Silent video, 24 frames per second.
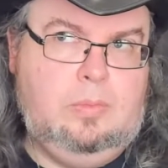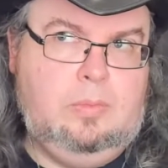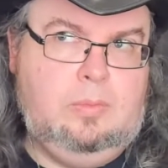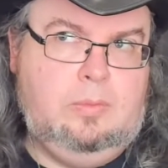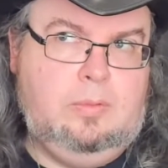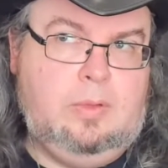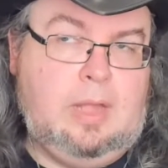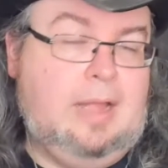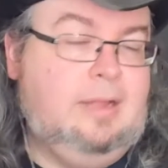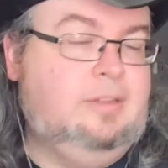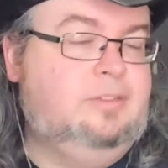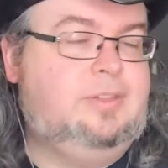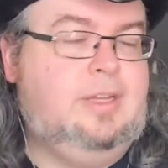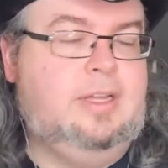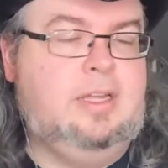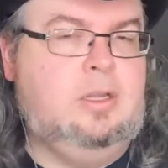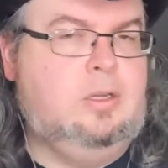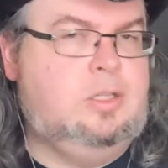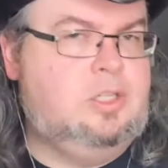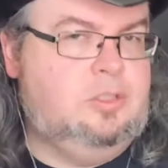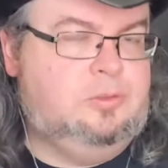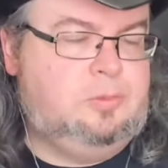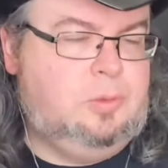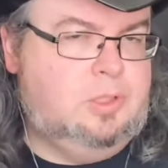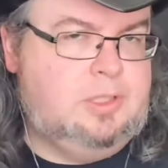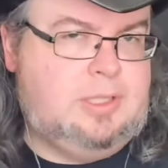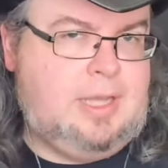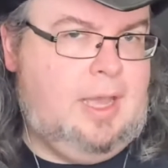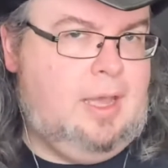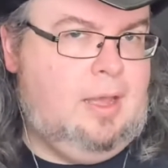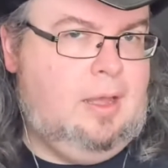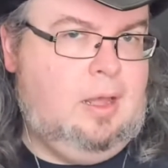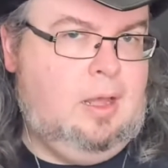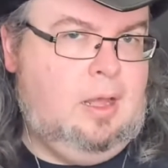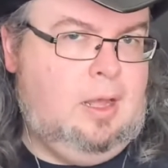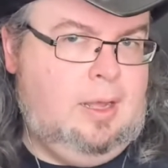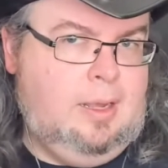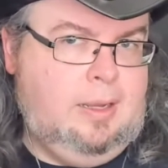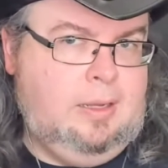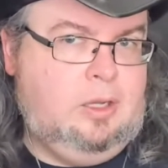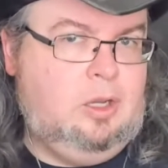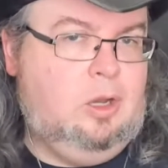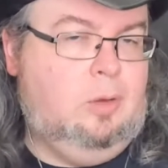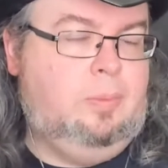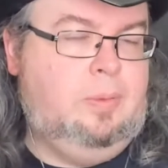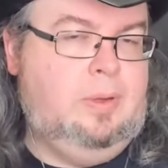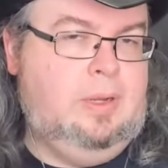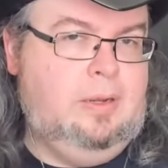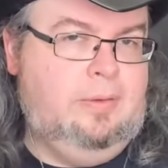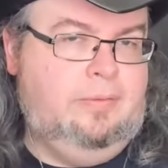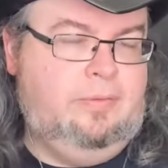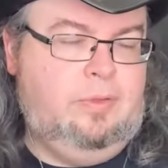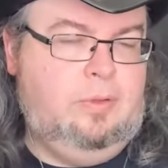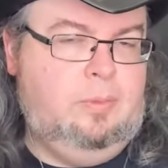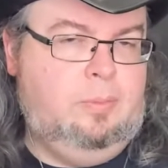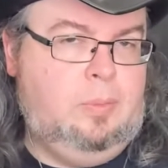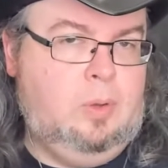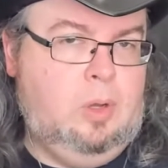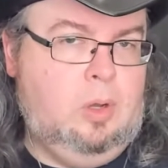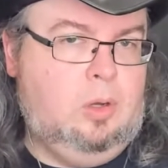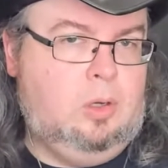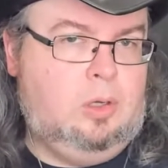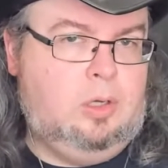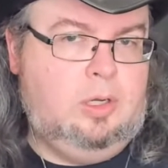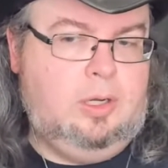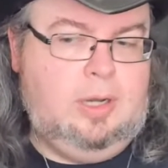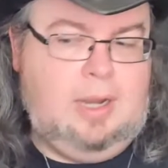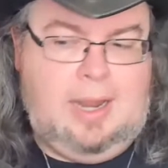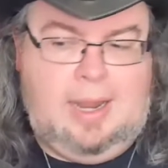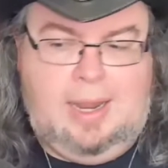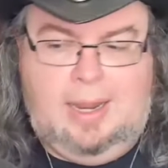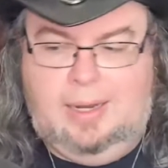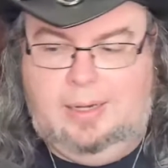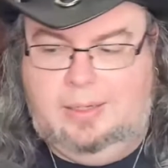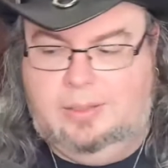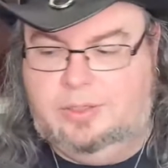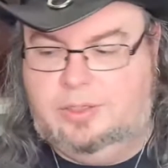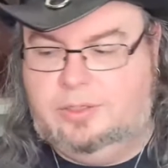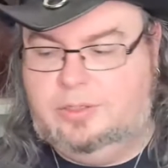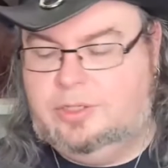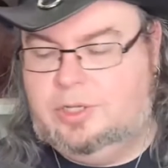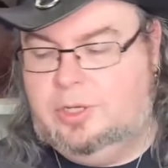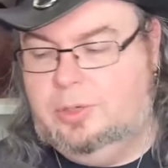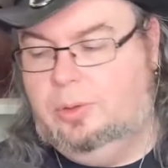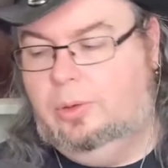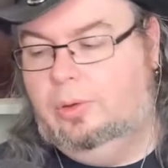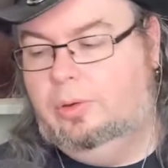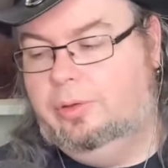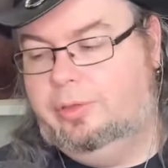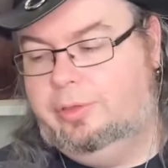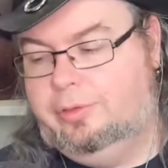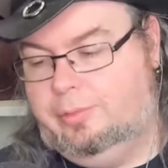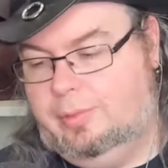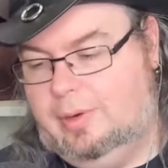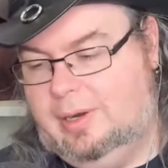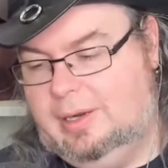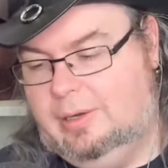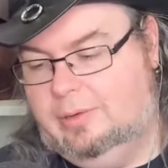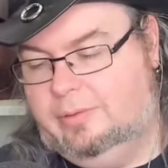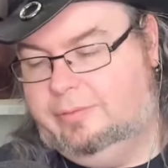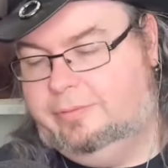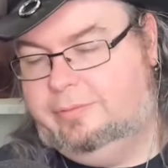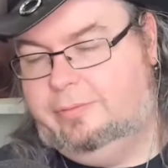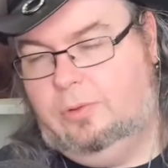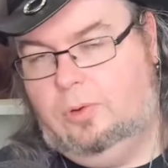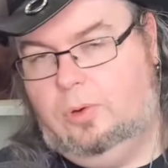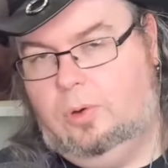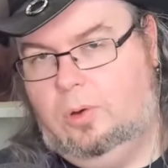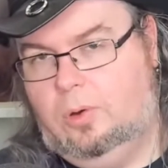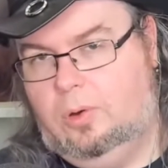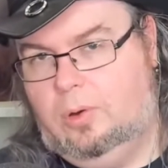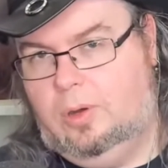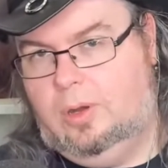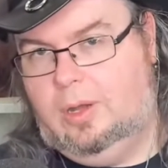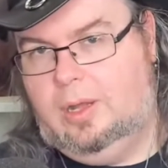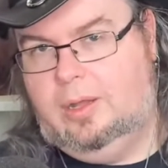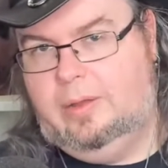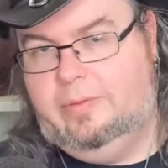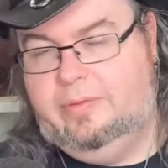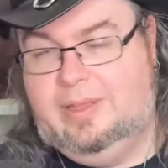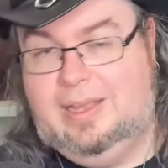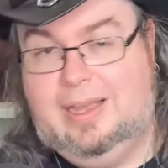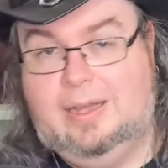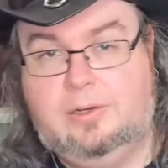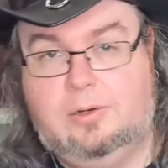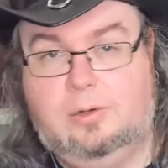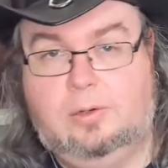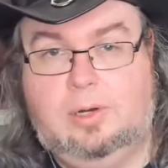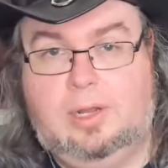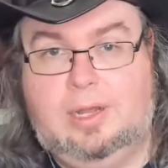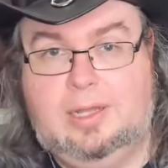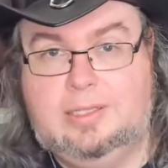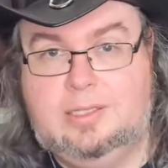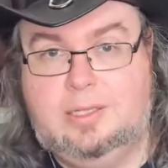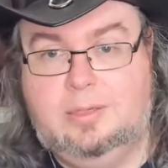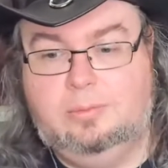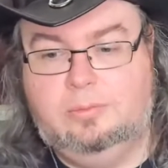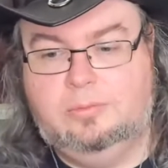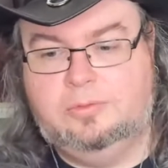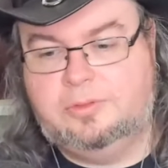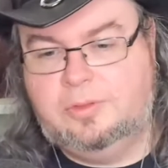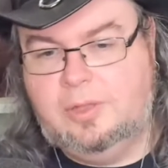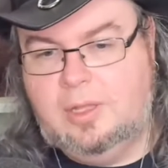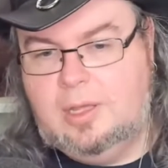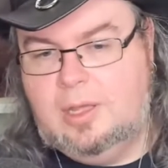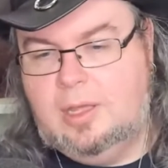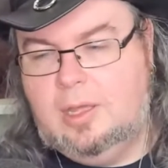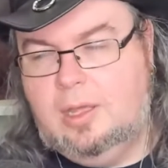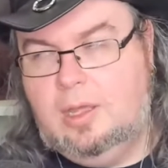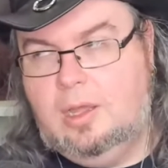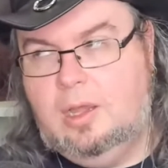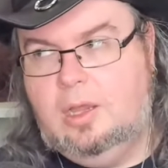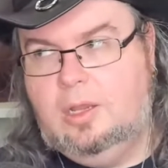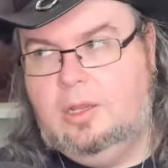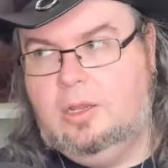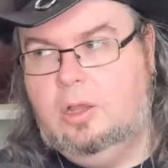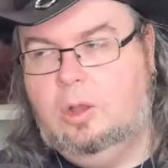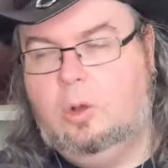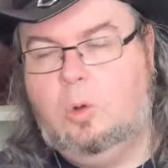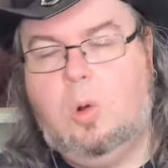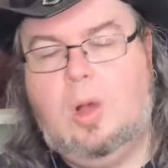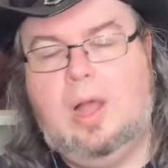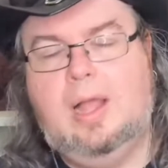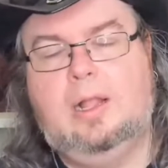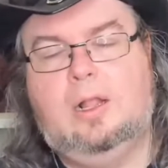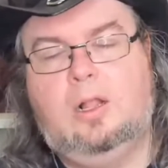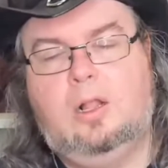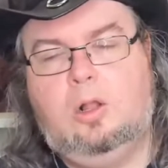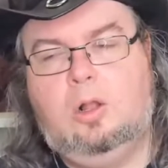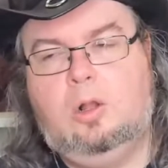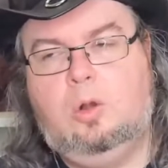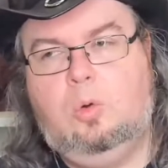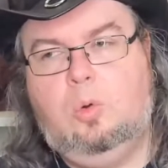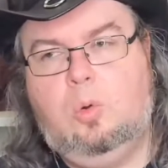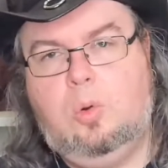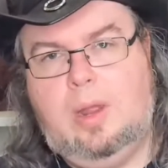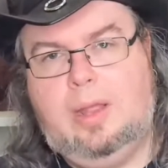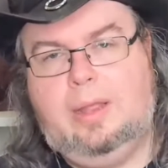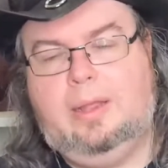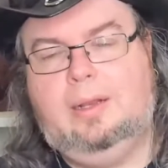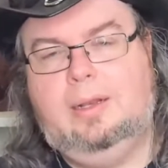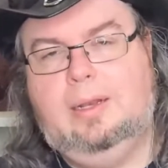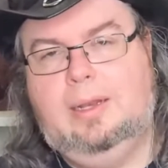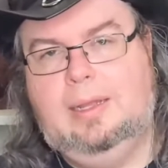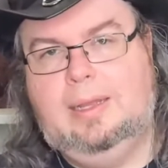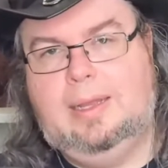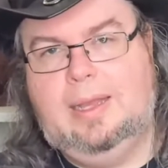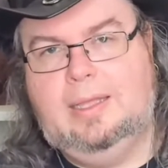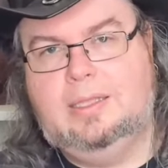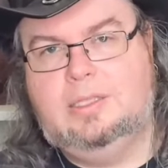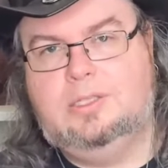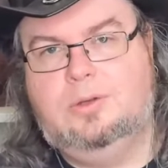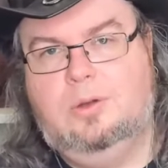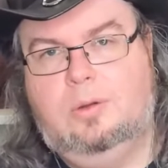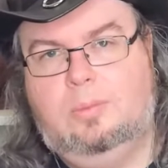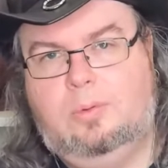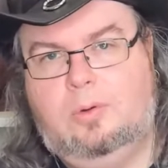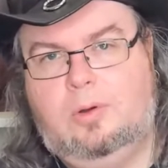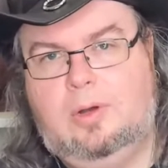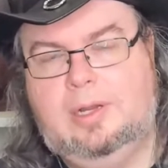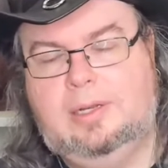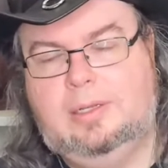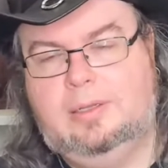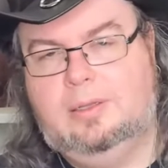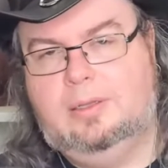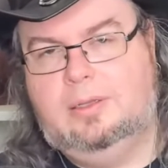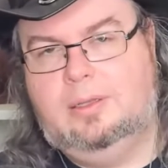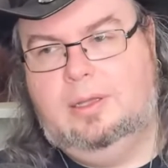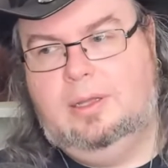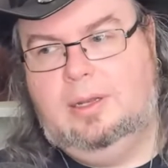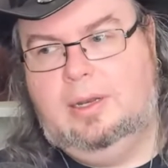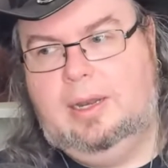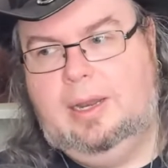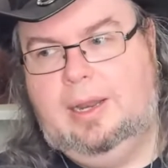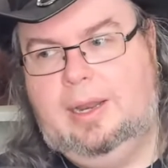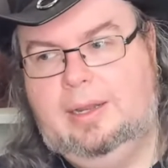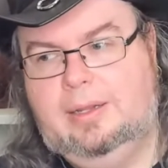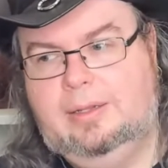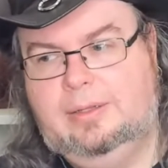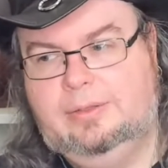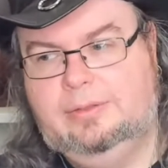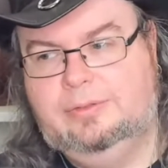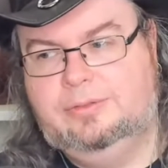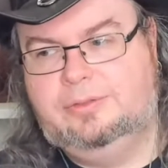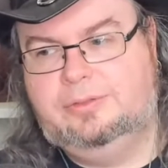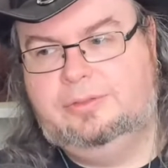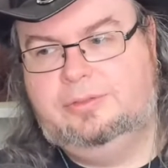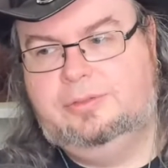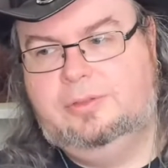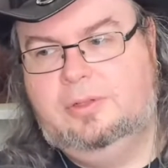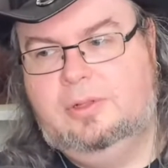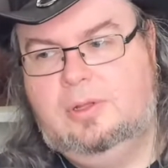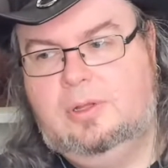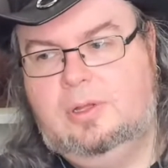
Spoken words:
like, say you just want to get a copy of the book and 2 or 3 or 4 of the add-on items, you quite quickly get to a point that is